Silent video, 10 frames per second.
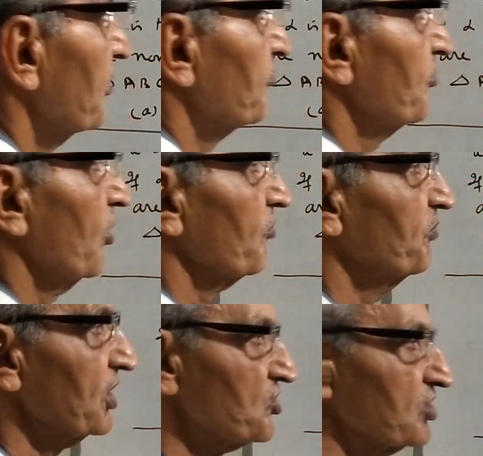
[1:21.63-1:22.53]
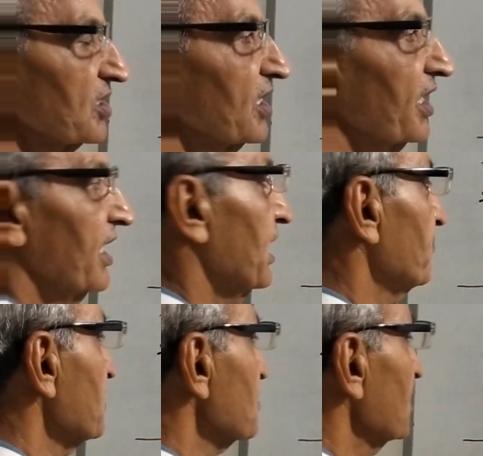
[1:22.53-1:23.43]
be for which
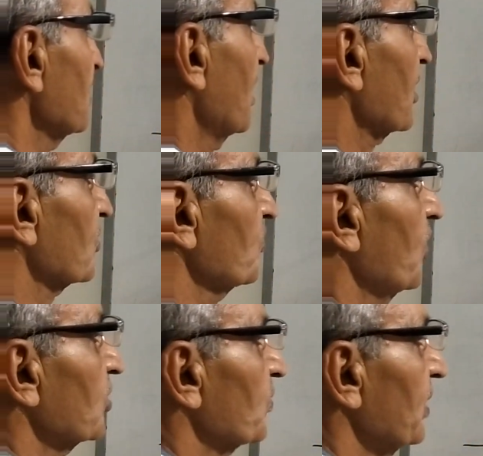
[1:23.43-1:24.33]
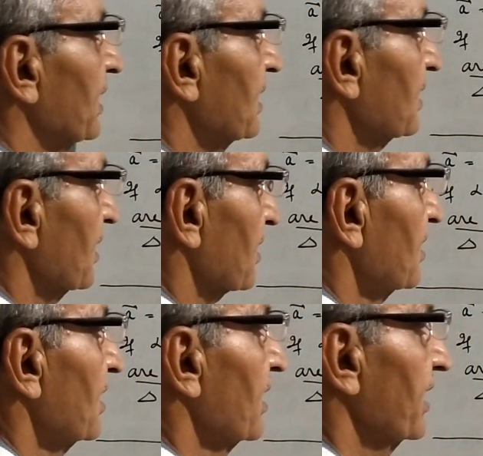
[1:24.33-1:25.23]
A, B, C are non-collinear.
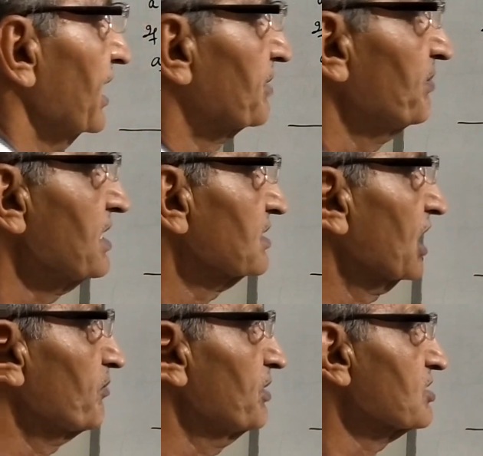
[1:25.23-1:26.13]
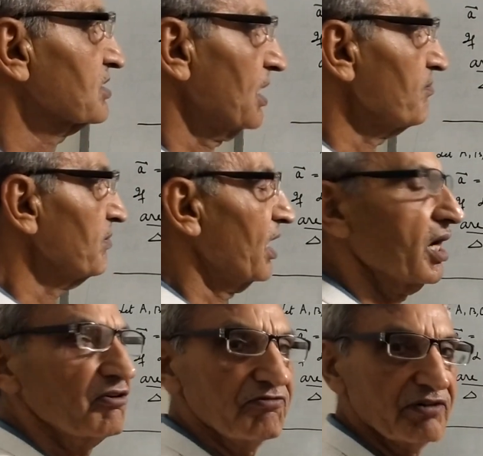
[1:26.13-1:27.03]
It means there will be some
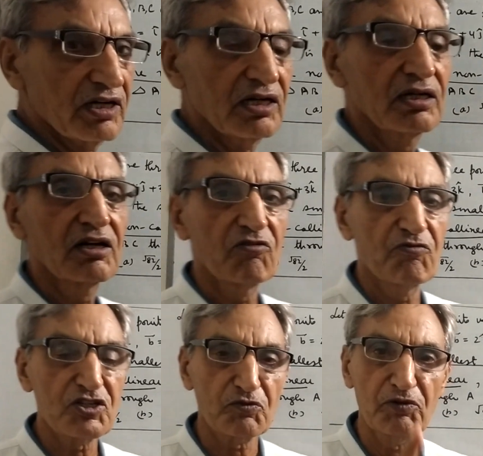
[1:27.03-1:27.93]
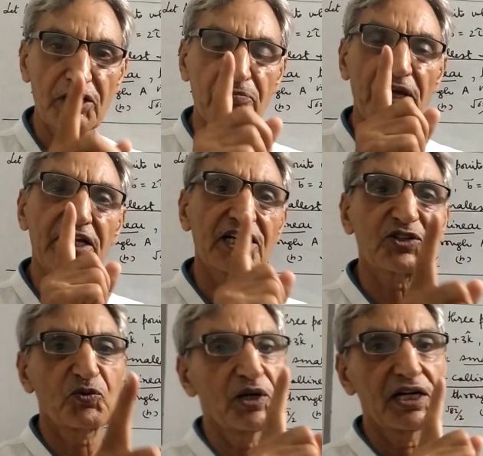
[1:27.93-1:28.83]
alpha which will make
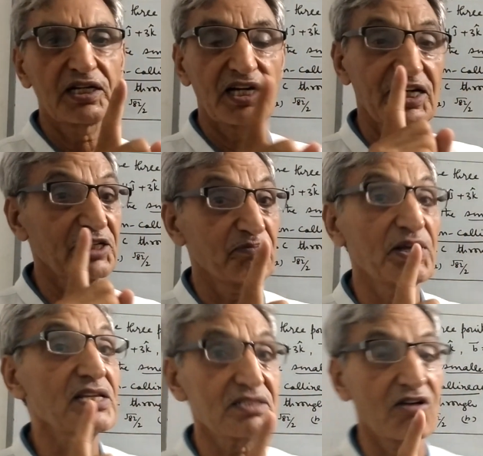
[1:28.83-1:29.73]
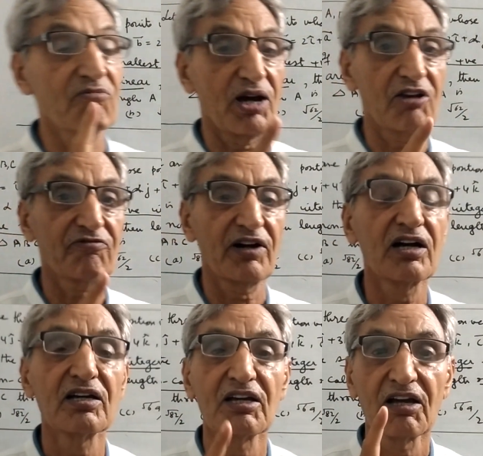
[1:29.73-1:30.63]
it collinear. It means some alpha